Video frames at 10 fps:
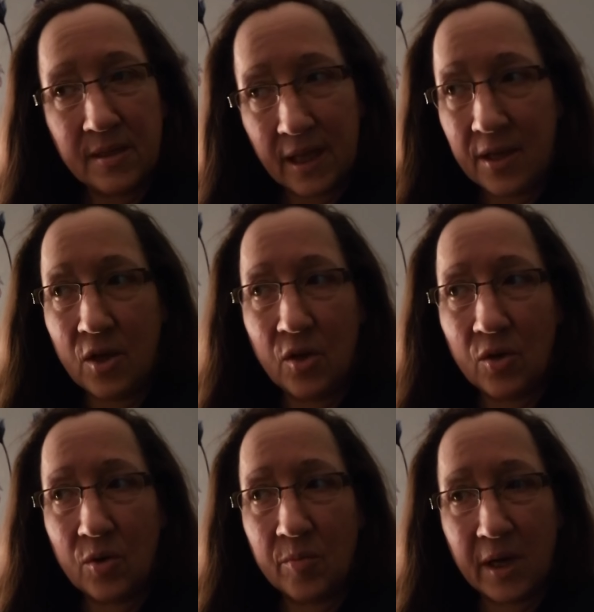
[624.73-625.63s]
They
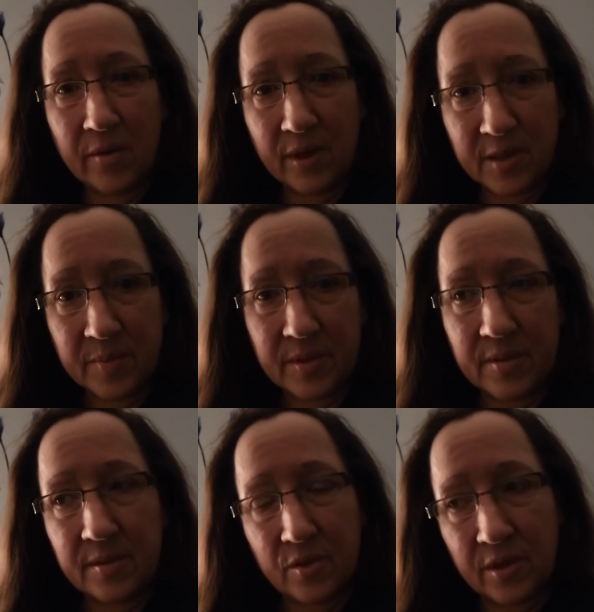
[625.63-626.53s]
know my respi-
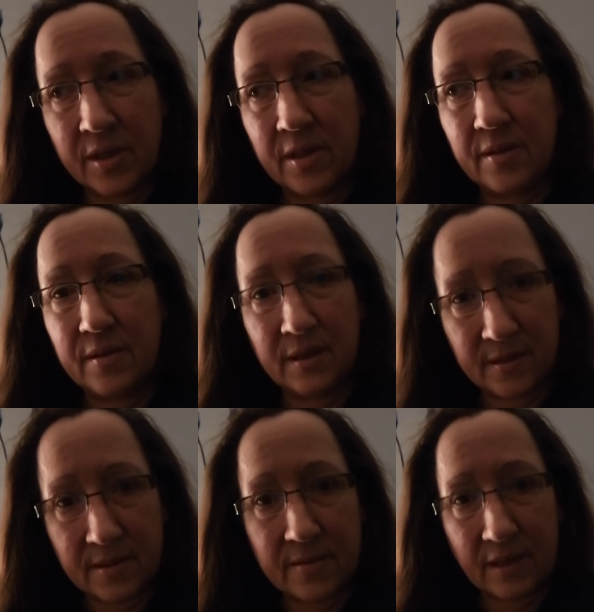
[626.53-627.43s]
Tori
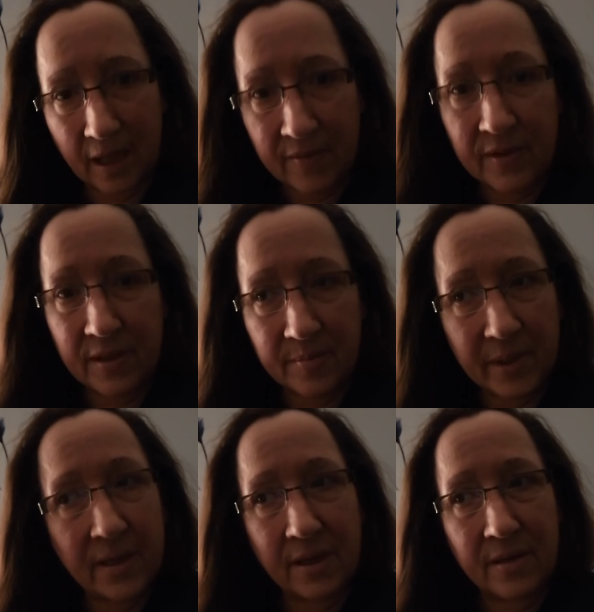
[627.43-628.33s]
is heavily
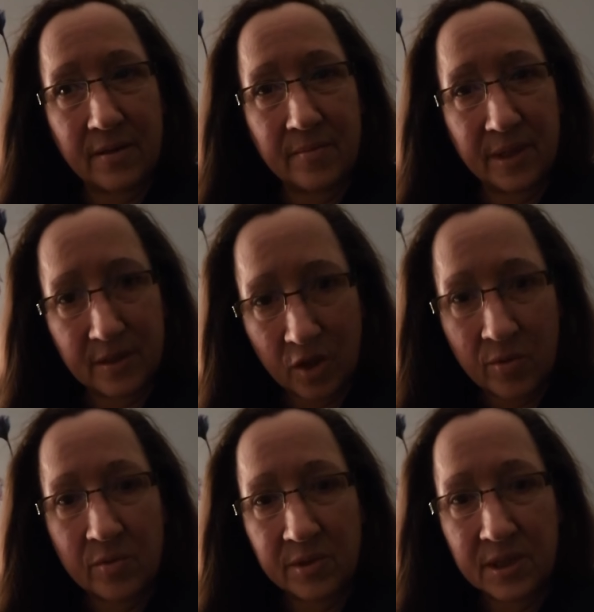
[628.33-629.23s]
impaired, but no
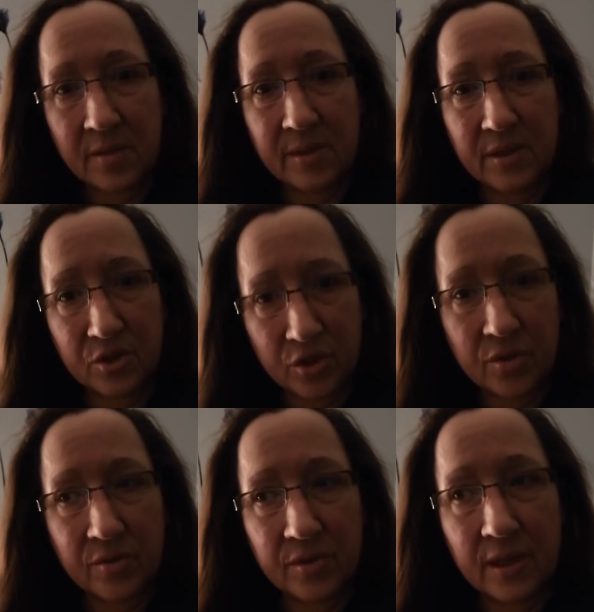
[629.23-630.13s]
one will tell me the
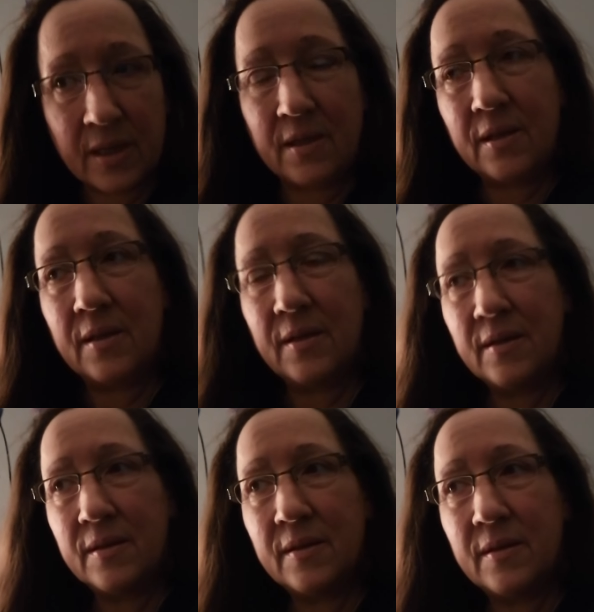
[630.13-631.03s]
truth. And,
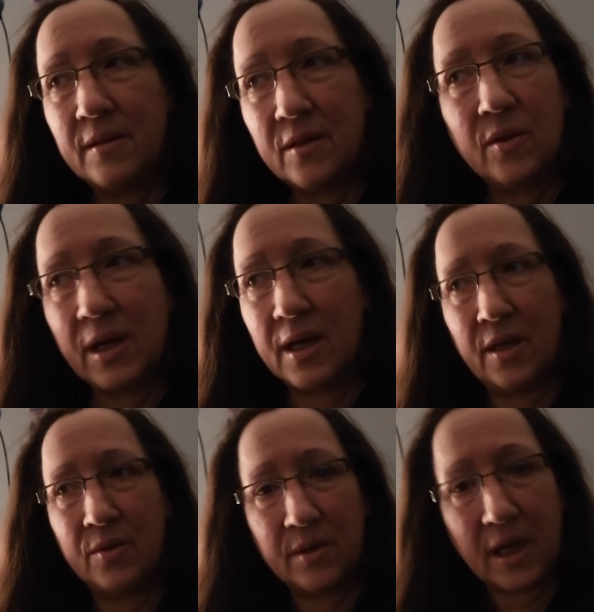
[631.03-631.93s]
you know,
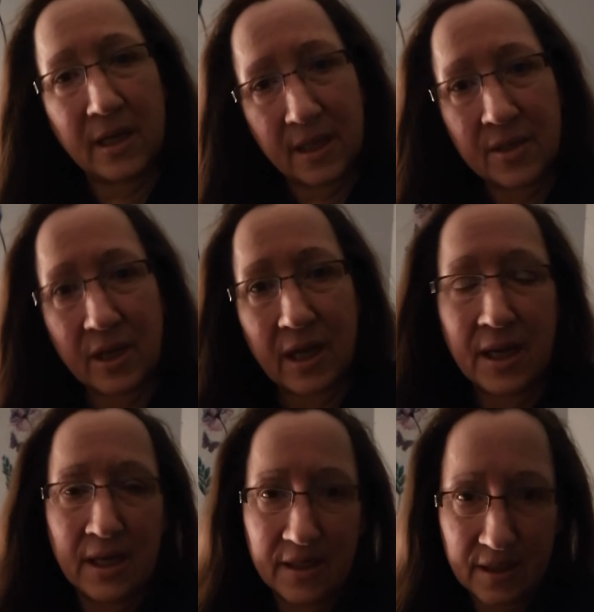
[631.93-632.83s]
I don't, i do
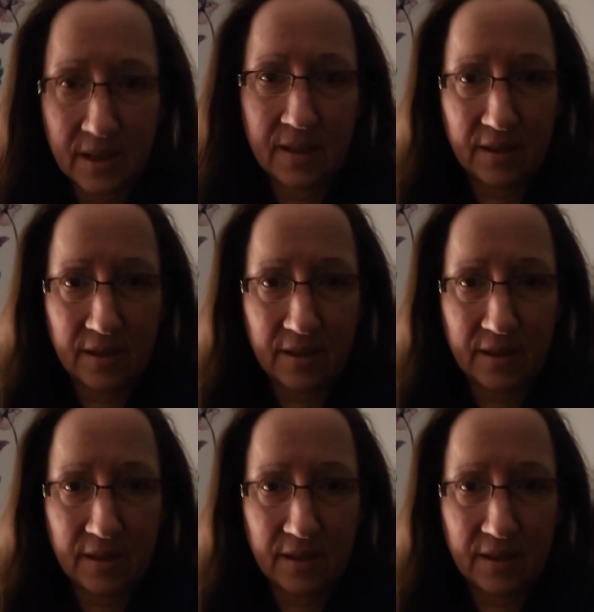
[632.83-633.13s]
not,